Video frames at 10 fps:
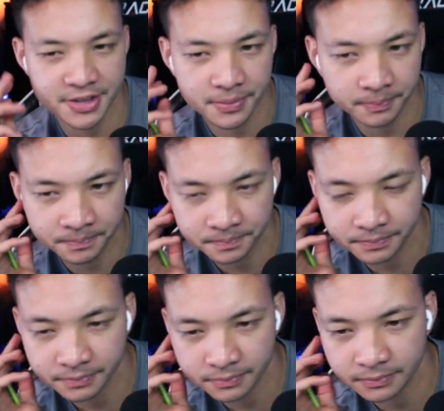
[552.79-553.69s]
is missing
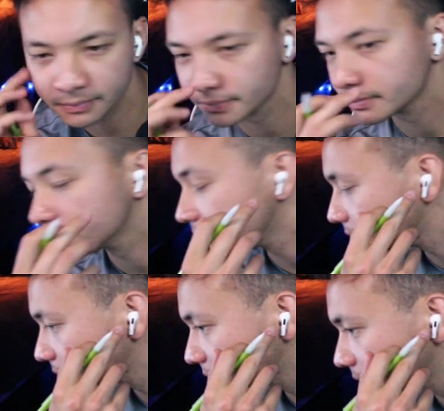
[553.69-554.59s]
if we don't at least
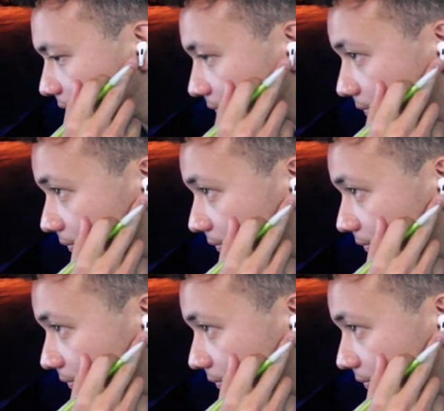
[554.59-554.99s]
try to show